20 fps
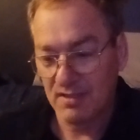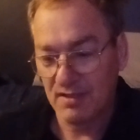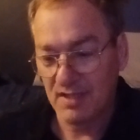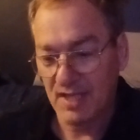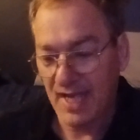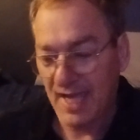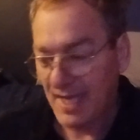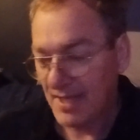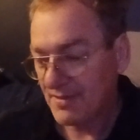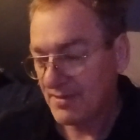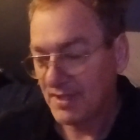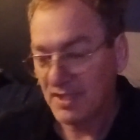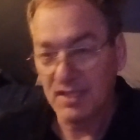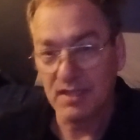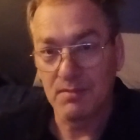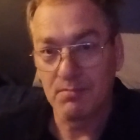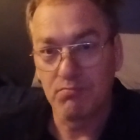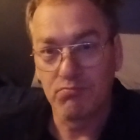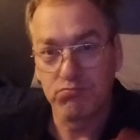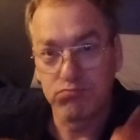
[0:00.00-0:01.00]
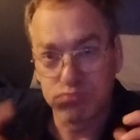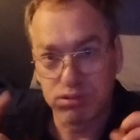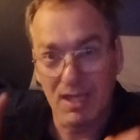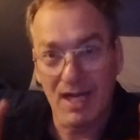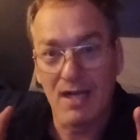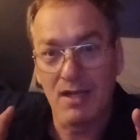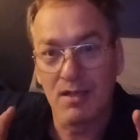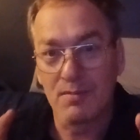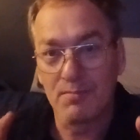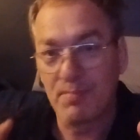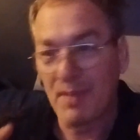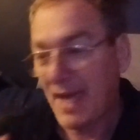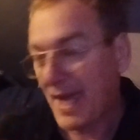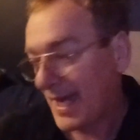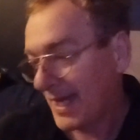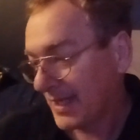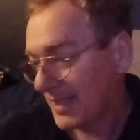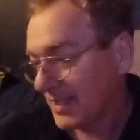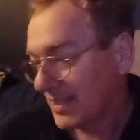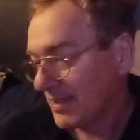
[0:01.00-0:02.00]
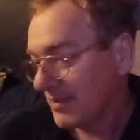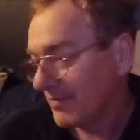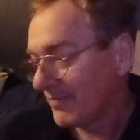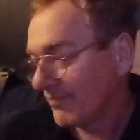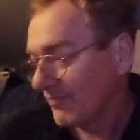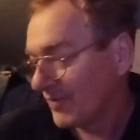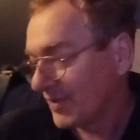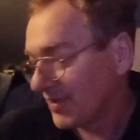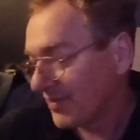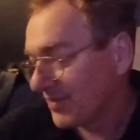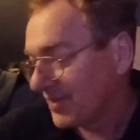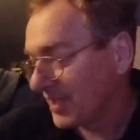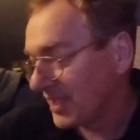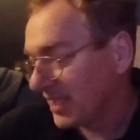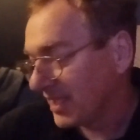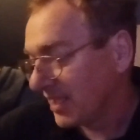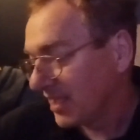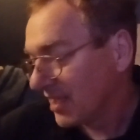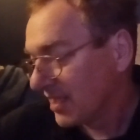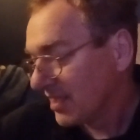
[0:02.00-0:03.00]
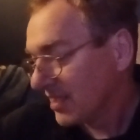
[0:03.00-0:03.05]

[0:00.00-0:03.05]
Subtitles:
had the brown packet with the